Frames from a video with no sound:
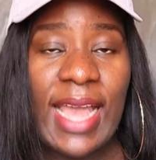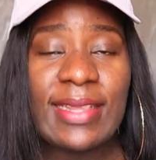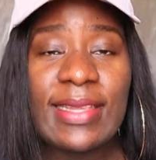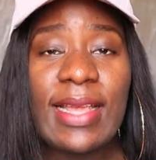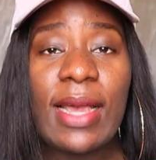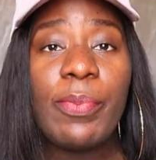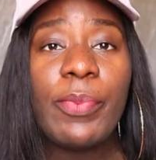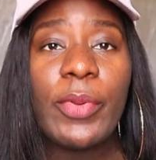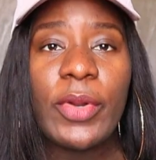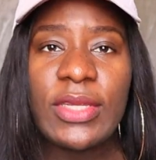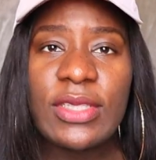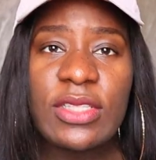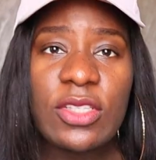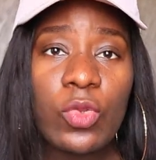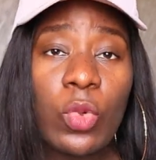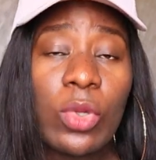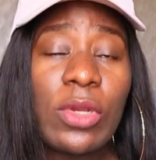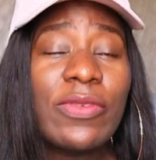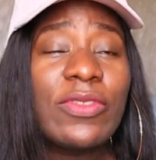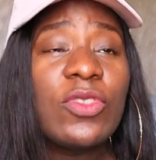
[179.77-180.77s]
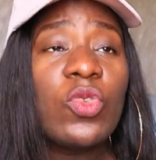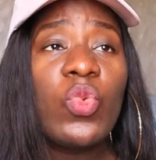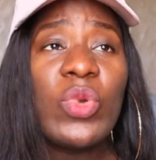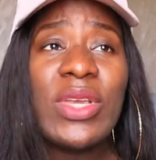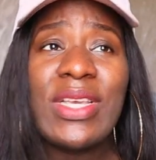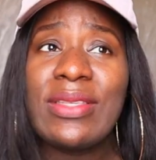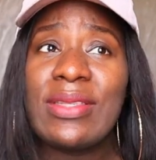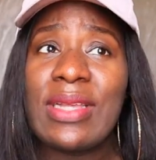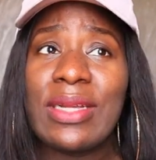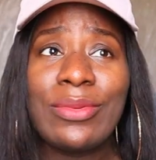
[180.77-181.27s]
And that point is one of the
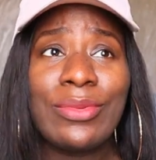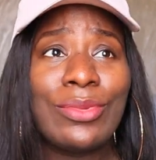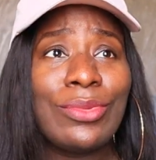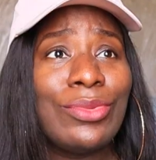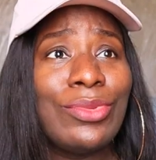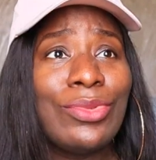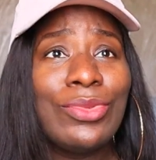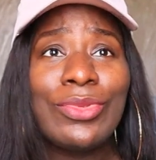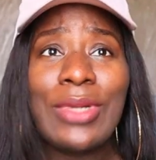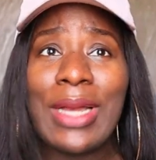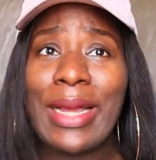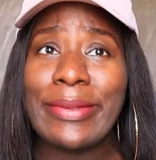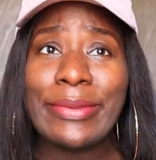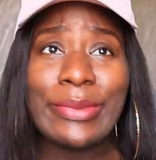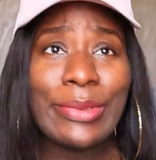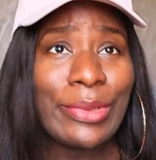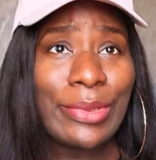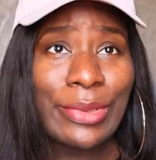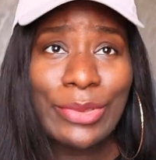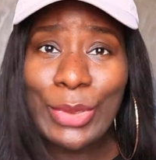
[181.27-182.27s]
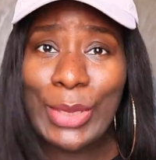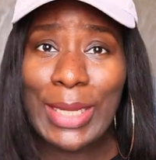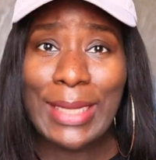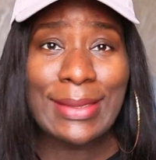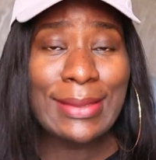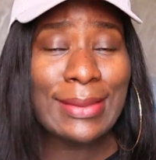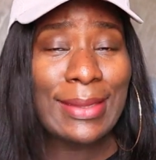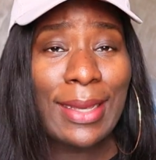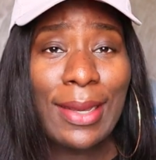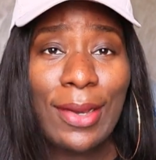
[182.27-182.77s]
ways that you can
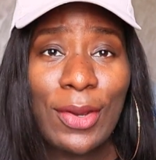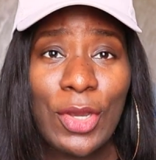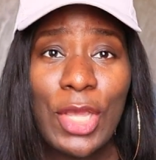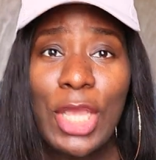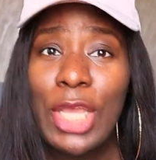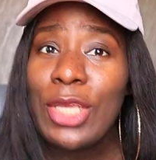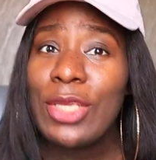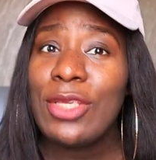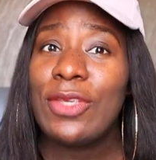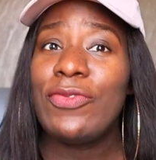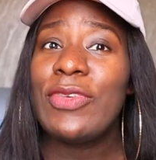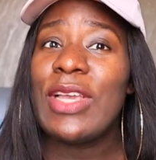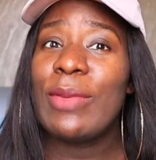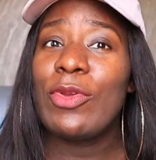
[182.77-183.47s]
tell if